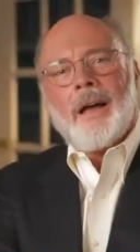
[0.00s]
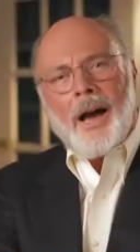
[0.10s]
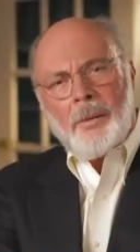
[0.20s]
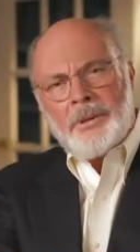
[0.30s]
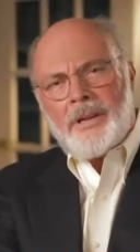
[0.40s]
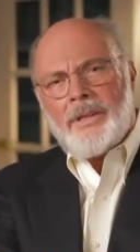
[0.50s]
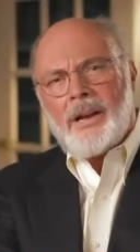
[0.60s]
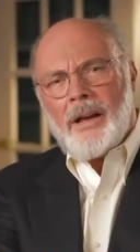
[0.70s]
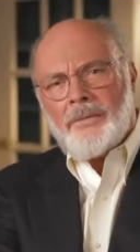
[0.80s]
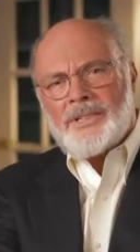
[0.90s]
I believe
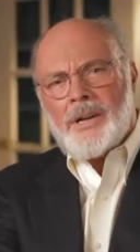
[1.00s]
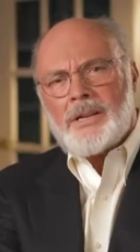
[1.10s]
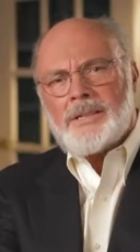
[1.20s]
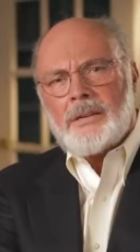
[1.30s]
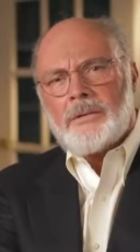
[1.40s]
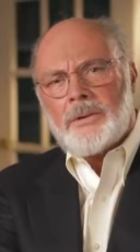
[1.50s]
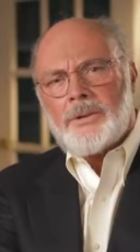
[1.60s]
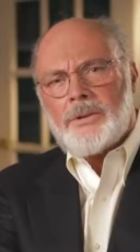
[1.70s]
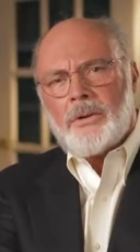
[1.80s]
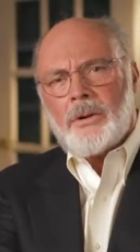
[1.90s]
that emphasizing
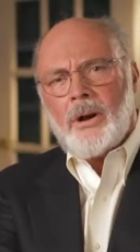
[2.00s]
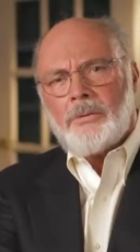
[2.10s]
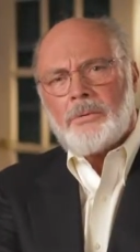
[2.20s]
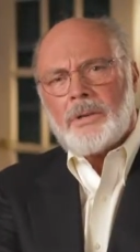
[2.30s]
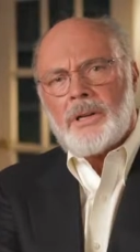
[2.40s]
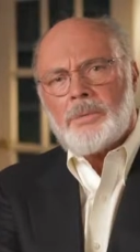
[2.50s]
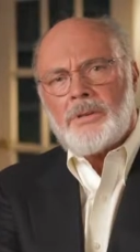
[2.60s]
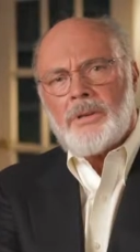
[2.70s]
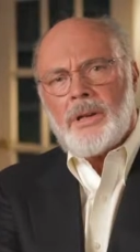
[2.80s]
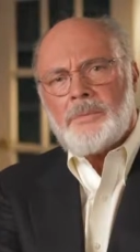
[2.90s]
literature on
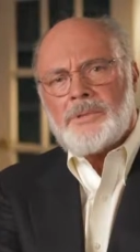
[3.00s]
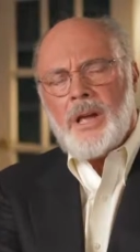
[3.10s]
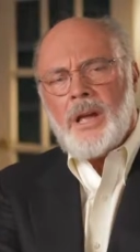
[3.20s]
relatable themes